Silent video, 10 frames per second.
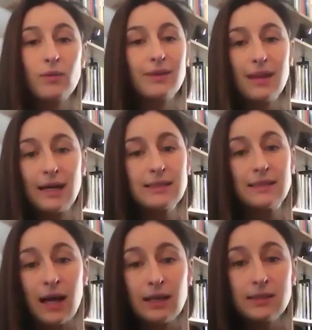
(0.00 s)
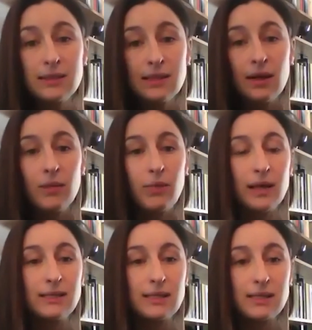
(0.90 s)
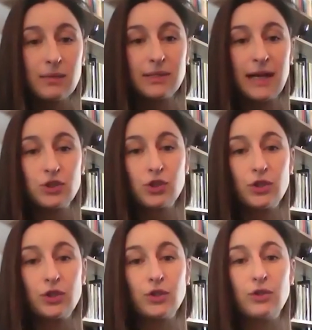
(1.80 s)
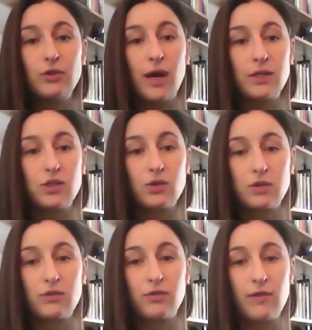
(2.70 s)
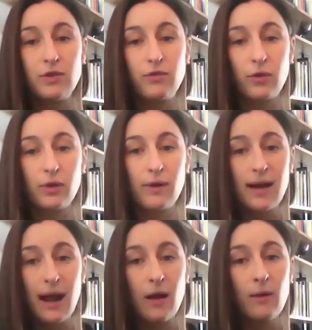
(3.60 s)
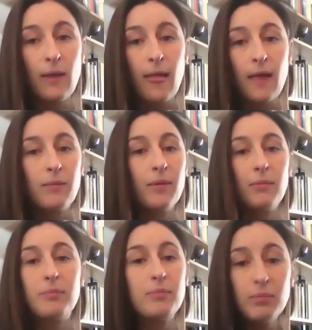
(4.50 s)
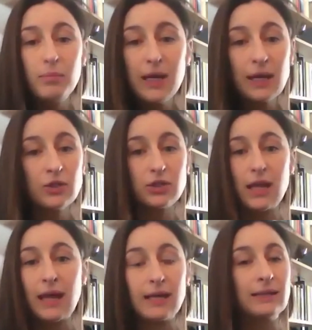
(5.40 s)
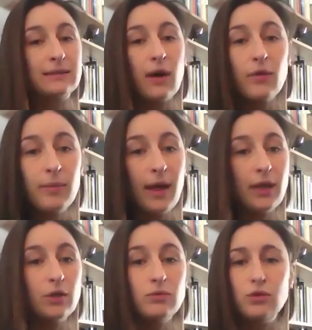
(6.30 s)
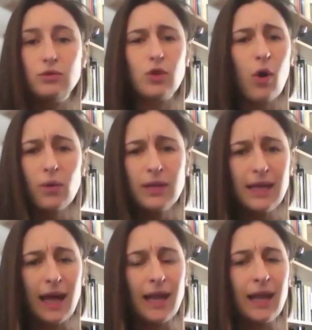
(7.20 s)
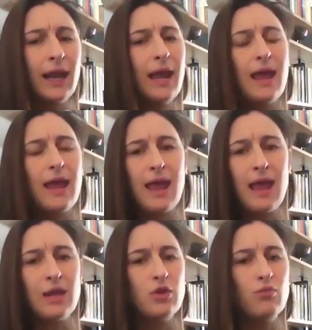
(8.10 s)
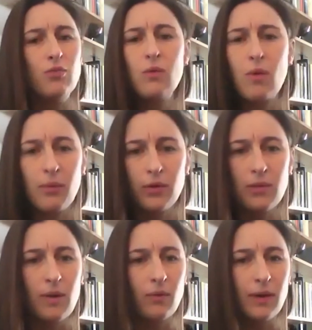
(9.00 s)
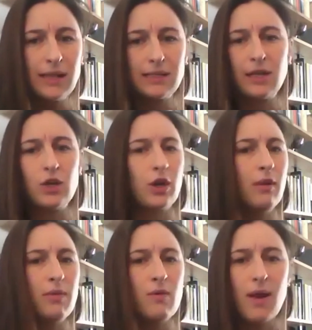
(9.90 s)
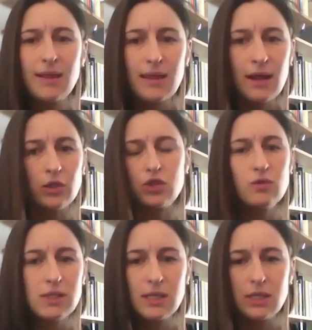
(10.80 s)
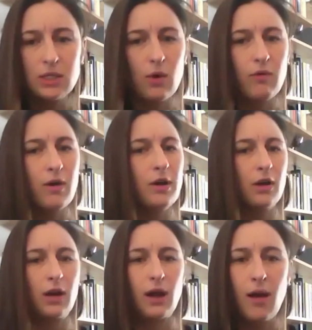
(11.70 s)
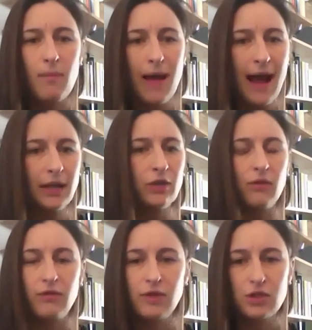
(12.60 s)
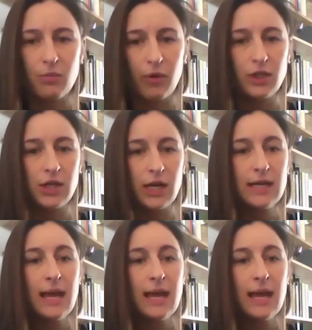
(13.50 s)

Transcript: That sucks because it's a potential source of revenue for you right now. but be understanding. Tell them that you totally get it and you wouldn't want to put them at risk, and you're going to be right there as soon as this is over, and you're going to come back and you're going to finish the project.